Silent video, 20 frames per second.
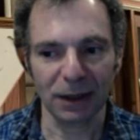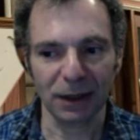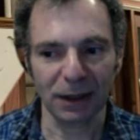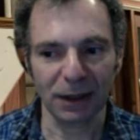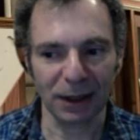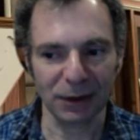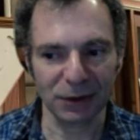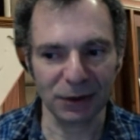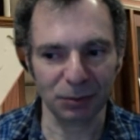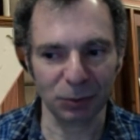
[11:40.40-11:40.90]

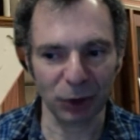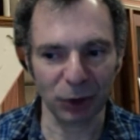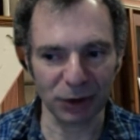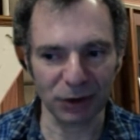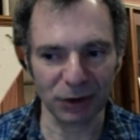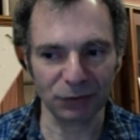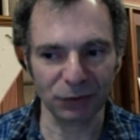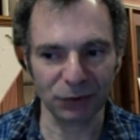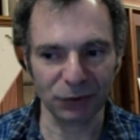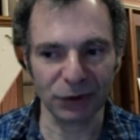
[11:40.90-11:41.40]
as a
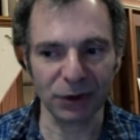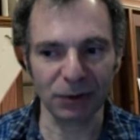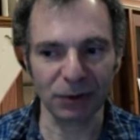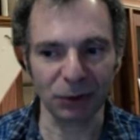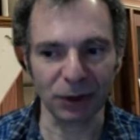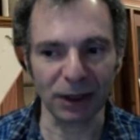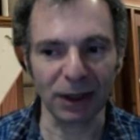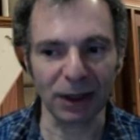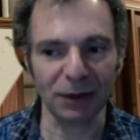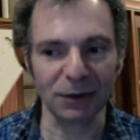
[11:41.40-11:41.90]
present for
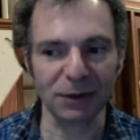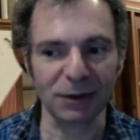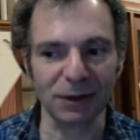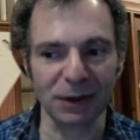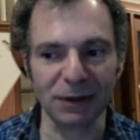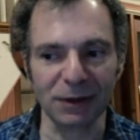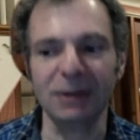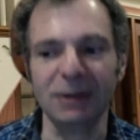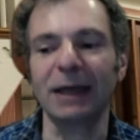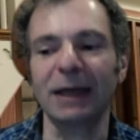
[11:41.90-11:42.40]
someone else
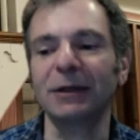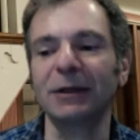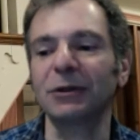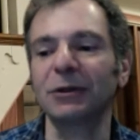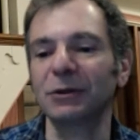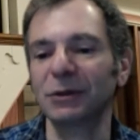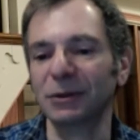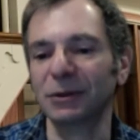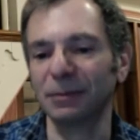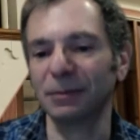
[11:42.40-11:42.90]
is then
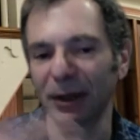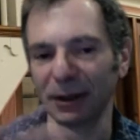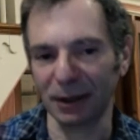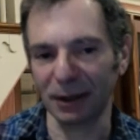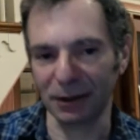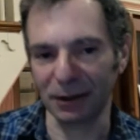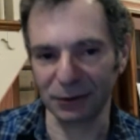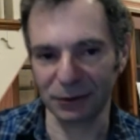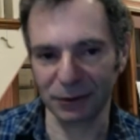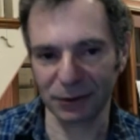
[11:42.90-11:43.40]
used by
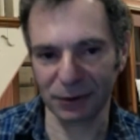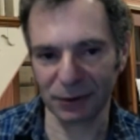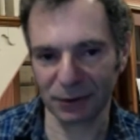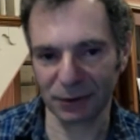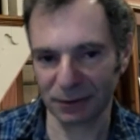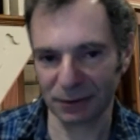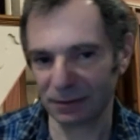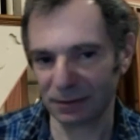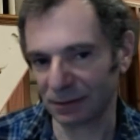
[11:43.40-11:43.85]
others.